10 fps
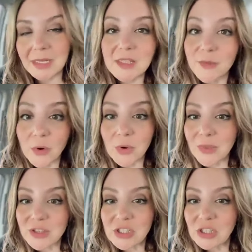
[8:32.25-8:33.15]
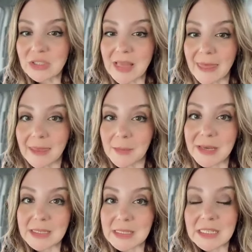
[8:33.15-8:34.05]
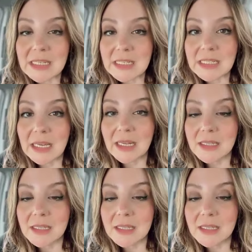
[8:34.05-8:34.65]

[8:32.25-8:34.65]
It's the photo that she looks the best in,